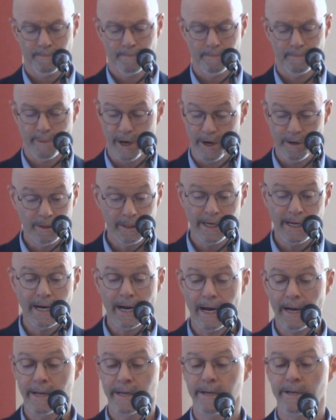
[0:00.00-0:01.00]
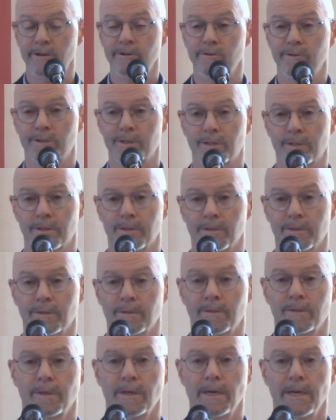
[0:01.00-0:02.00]
Apparently God hears.
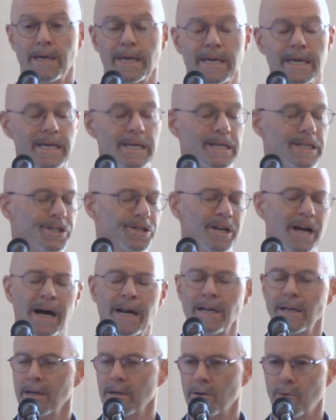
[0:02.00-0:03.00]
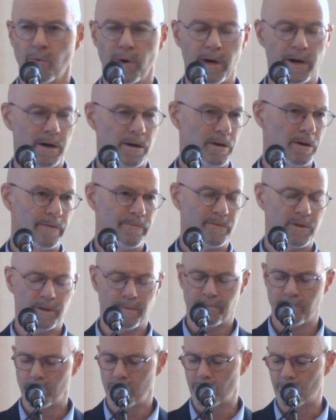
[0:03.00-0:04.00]
He's not unaware of the
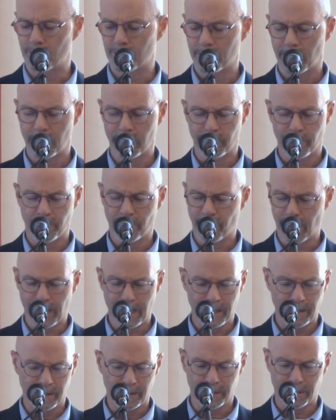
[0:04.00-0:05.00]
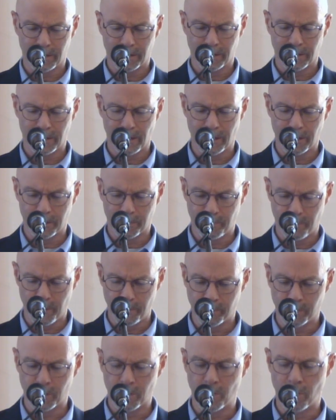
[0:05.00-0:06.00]
abuse and of the violence that his
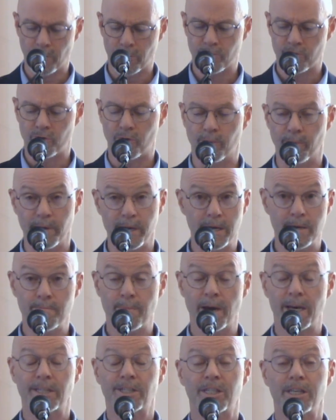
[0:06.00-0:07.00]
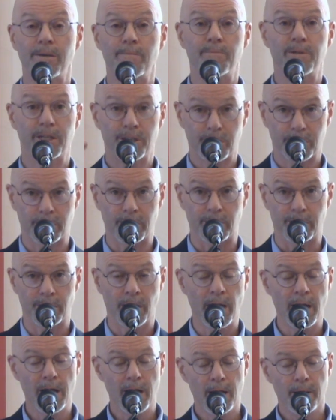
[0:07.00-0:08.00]
people go through. He may seem distant,
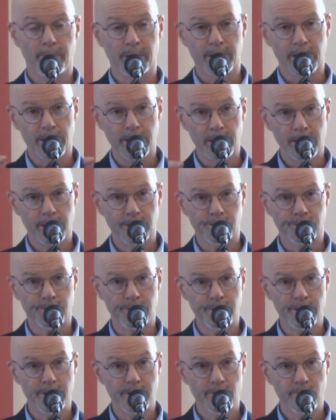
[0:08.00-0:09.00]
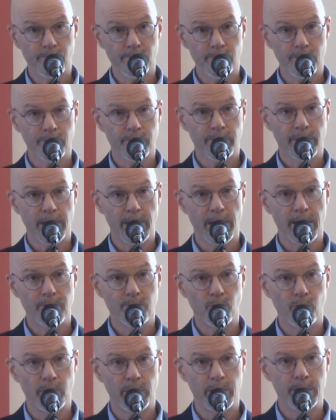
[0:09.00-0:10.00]
but he is nearer
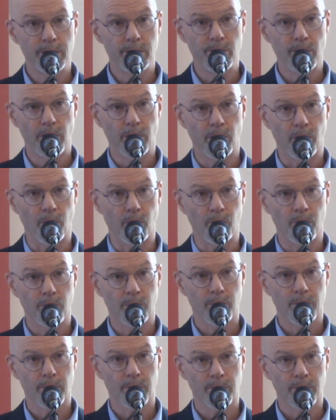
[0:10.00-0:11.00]
than we know.